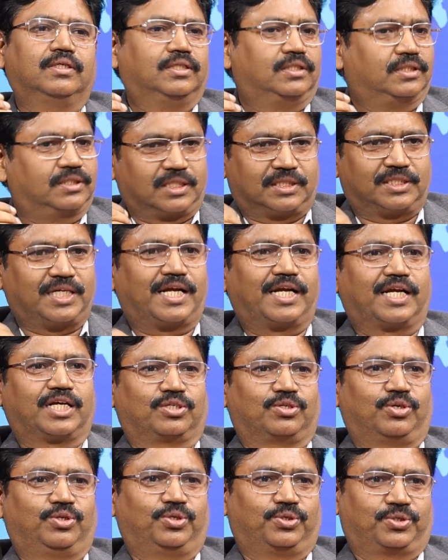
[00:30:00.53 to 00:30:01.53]
it's a generic
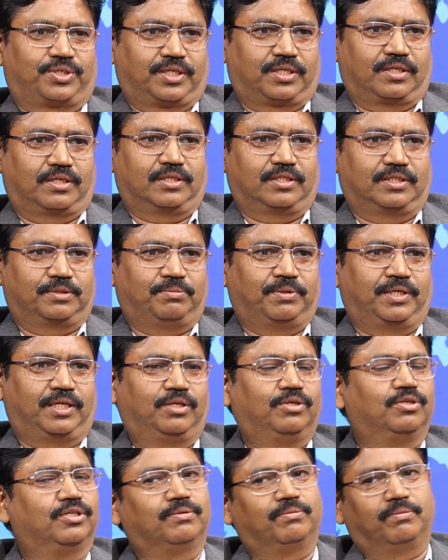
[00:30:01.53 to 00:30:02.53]
solution. It's being
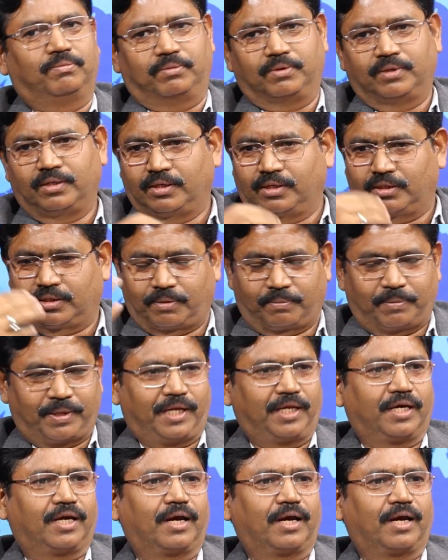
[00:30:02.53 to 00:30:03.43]
used, the many